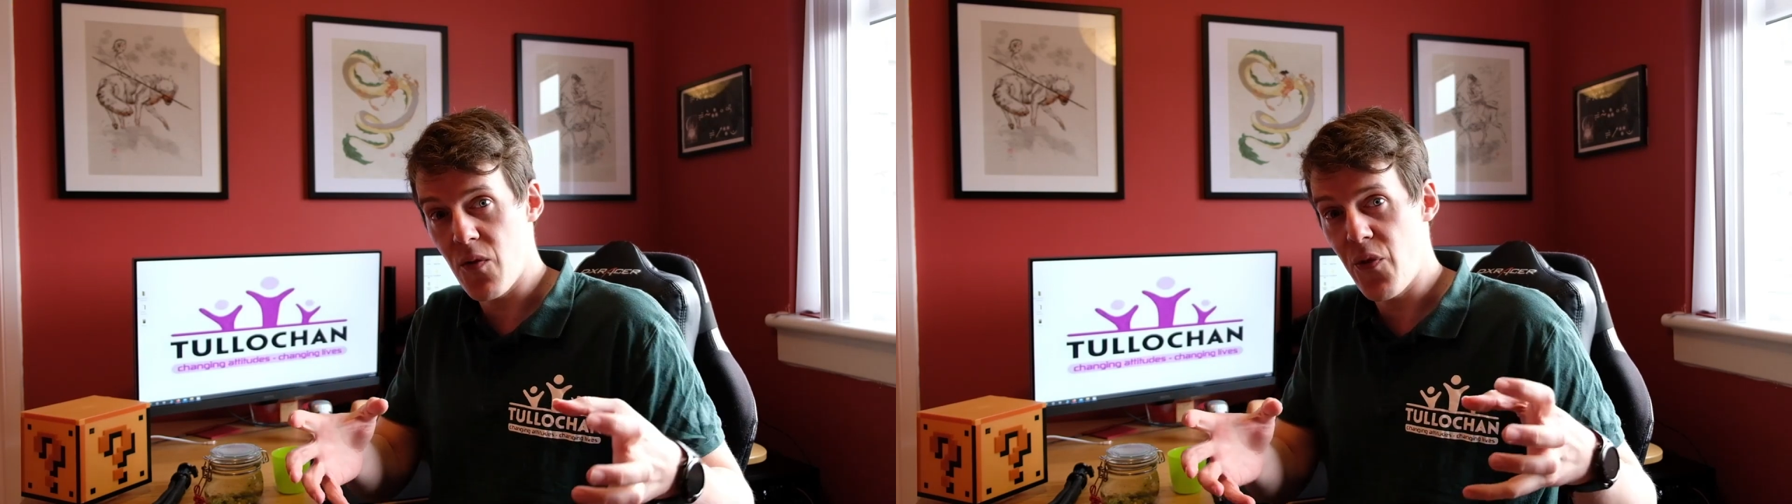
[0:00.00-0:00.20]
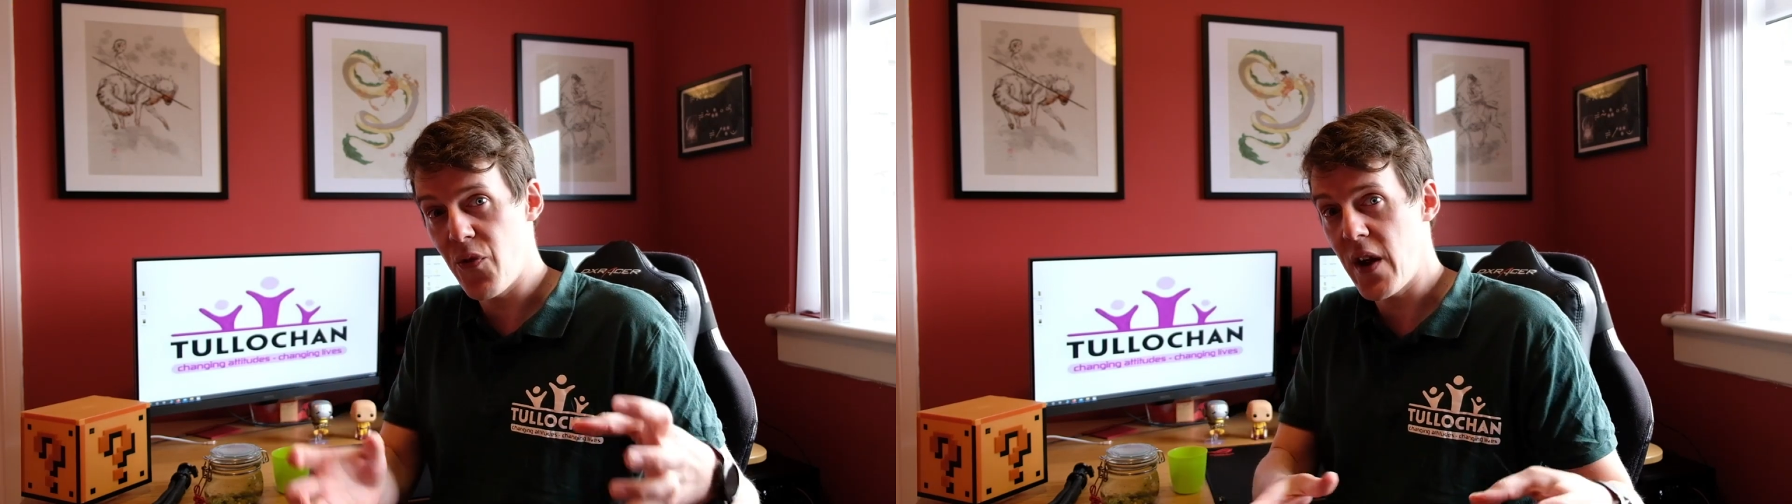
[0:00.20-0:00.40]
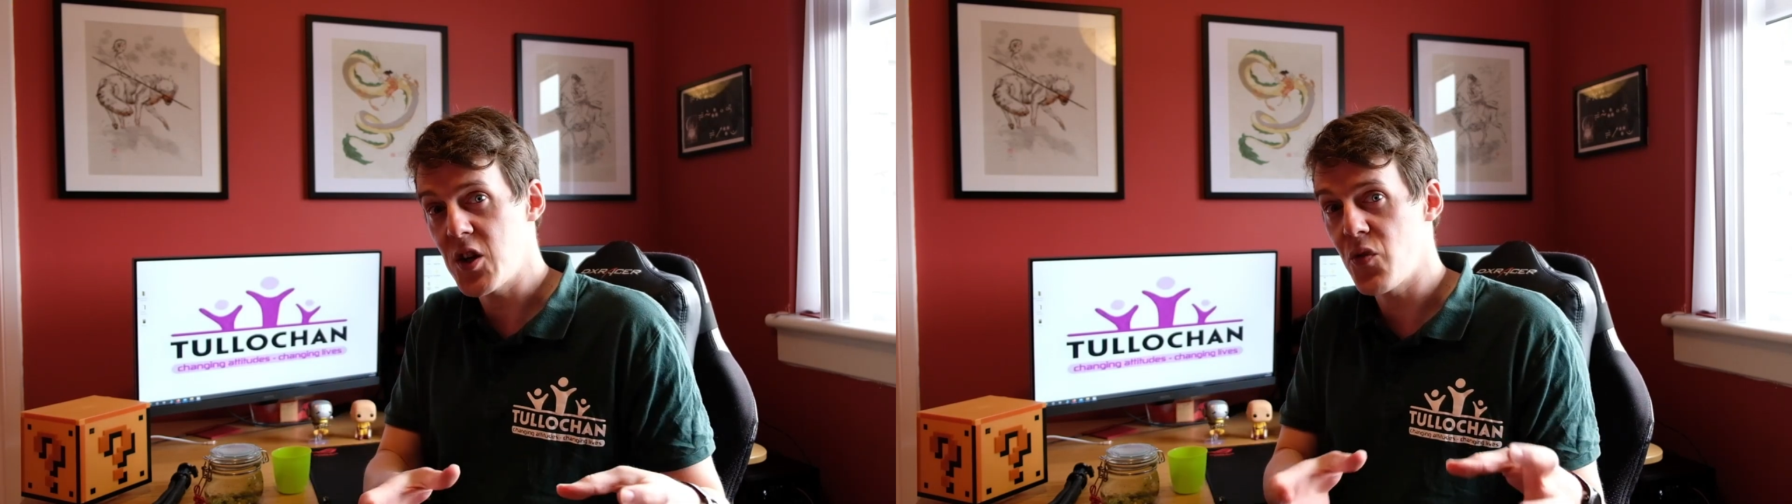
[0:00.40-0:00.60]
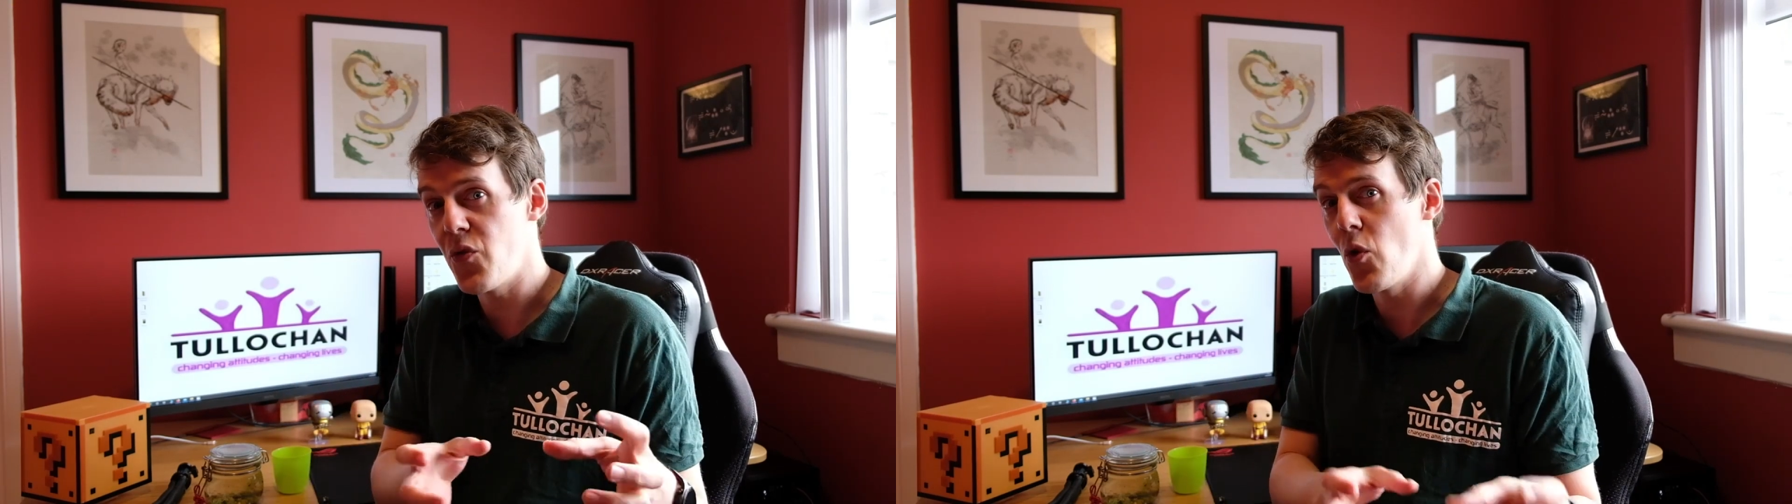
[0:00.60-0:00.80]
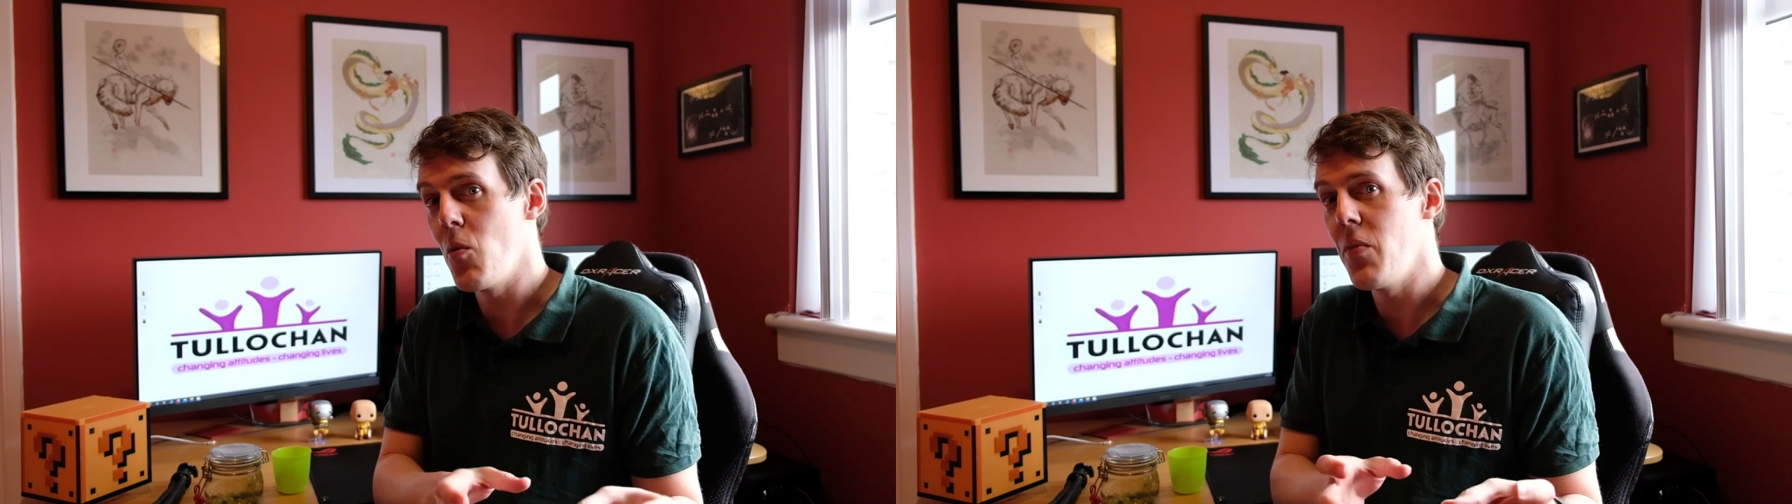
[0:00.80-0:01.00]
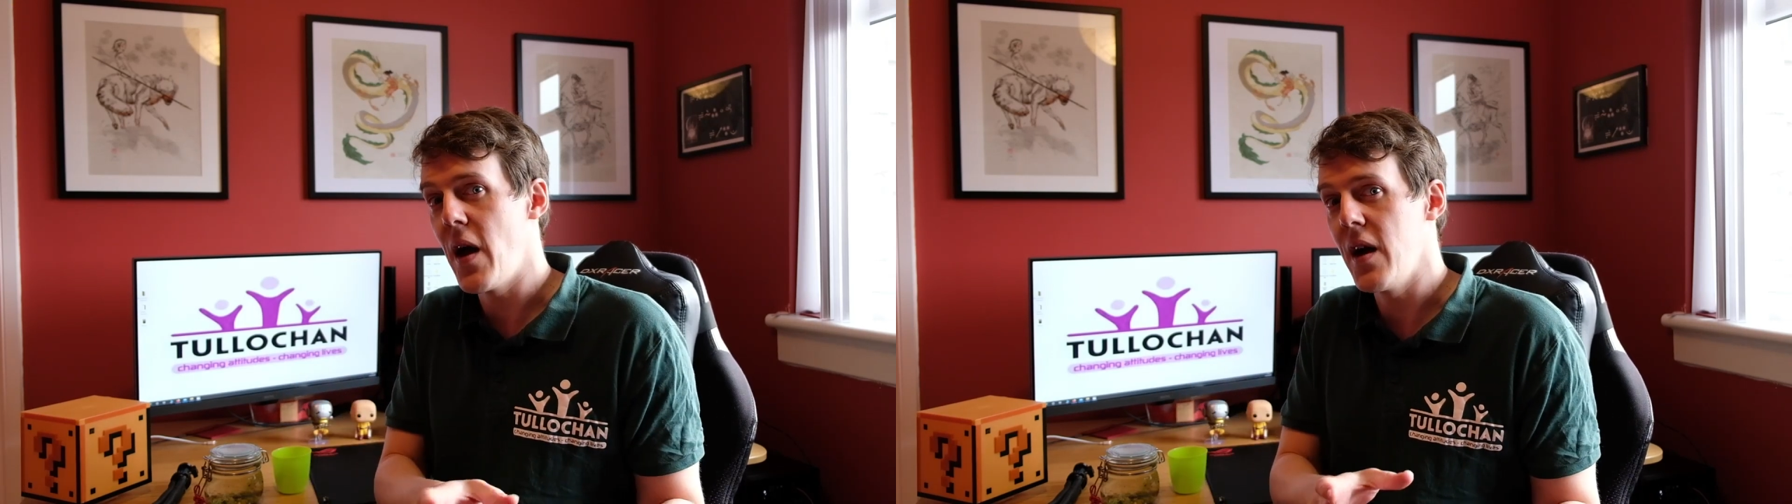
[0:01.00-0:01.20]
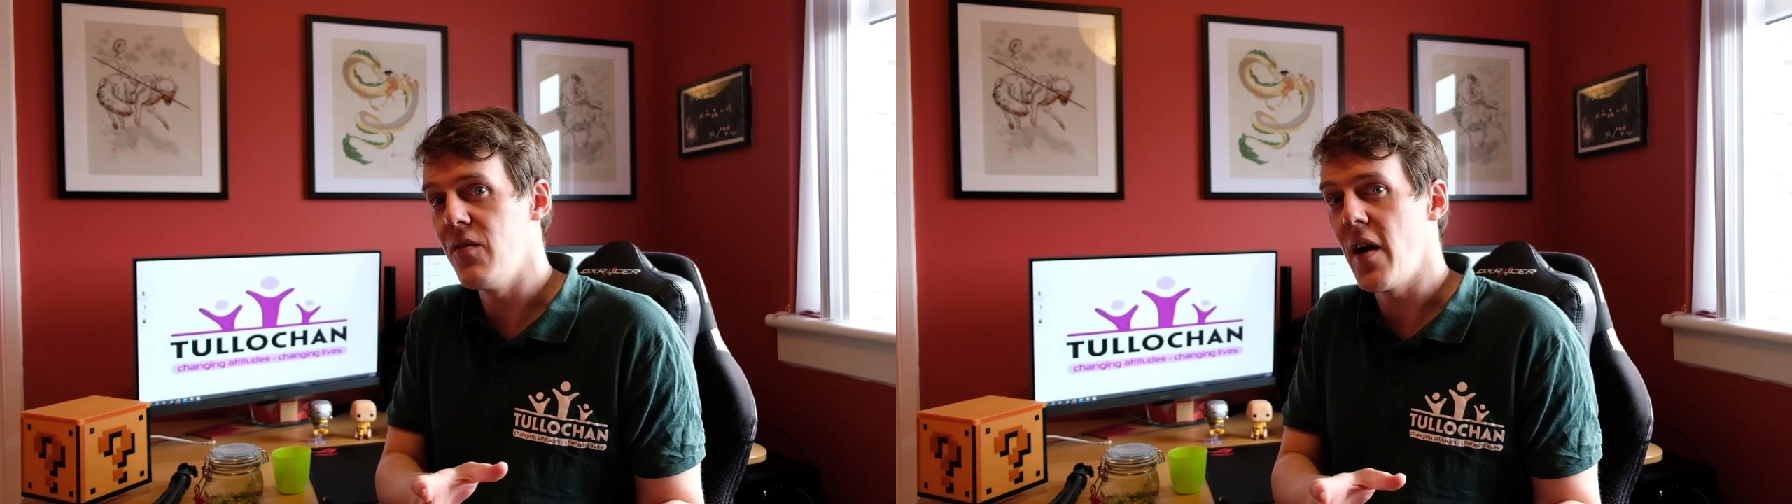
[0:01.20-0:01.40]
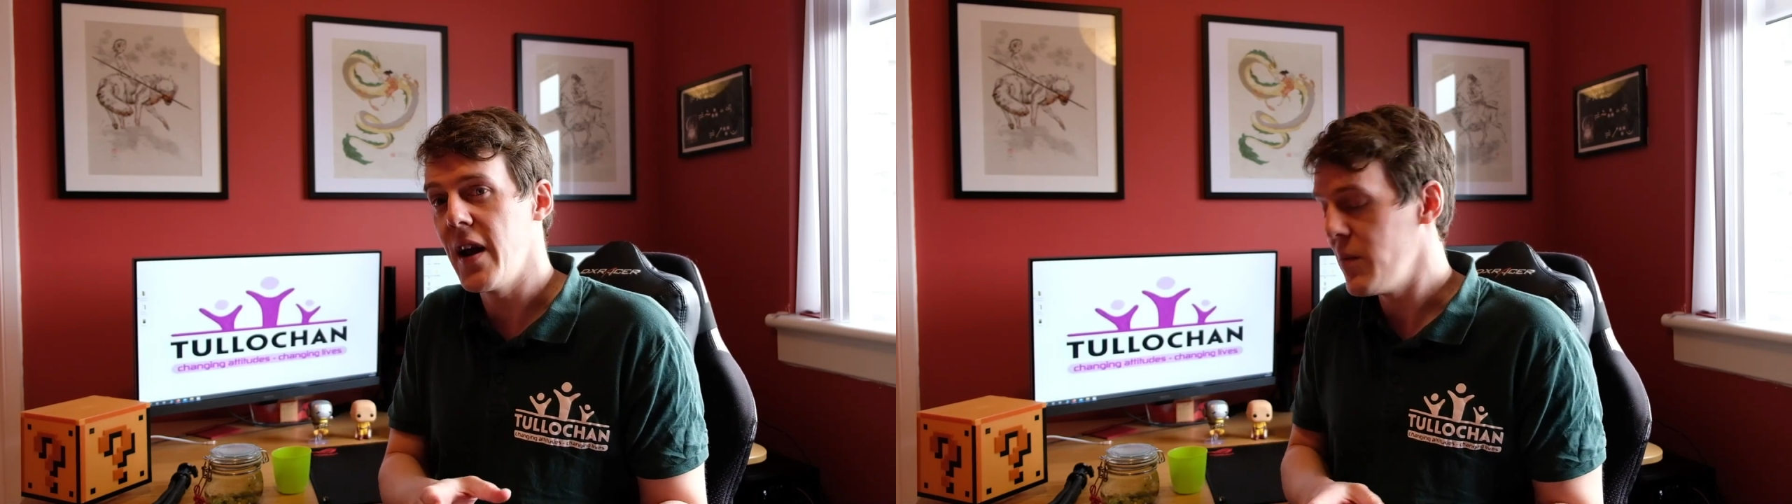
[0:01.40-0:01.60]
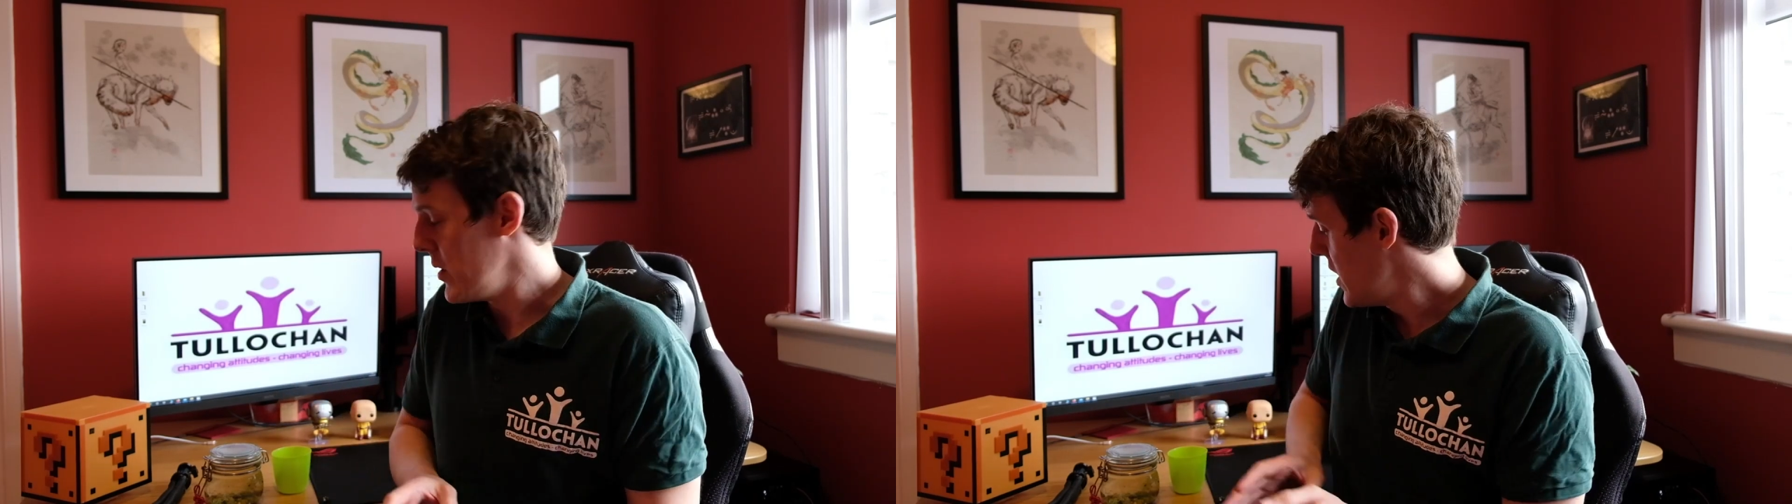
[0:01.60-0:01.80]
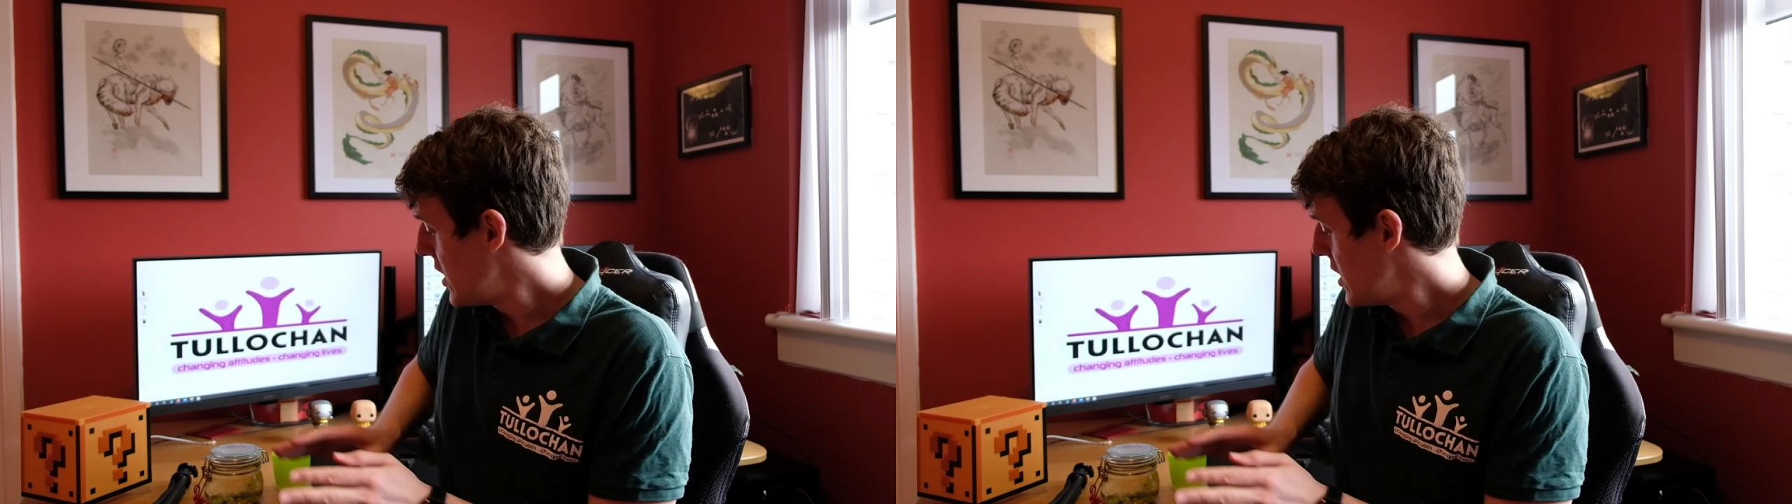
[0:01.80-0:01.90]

fresh from that environment